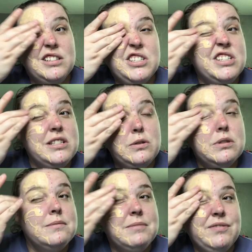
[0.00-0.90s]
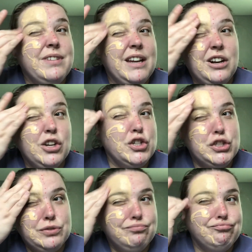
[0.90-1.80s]
just using my
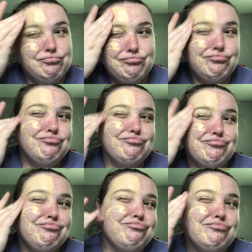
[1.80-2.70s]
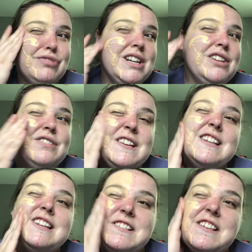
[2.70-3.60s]
fingers. Why do you need
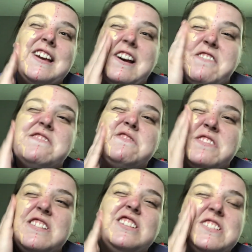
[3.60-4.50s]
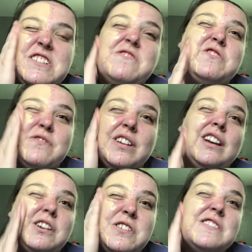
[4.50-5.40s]
anything else? Just use your
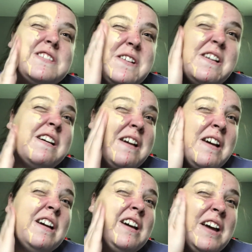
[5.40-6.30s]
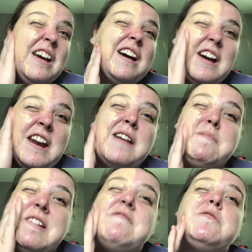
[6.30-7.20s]
fingers. And I may
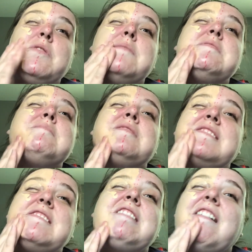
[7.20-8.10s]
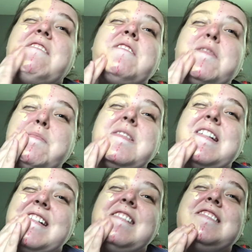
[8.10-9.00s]
have to wipe some of this off
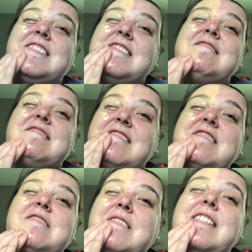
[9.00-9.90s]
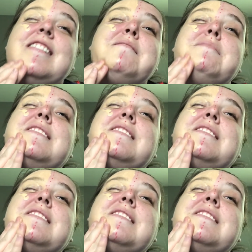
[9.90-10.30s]
because there's quite a bit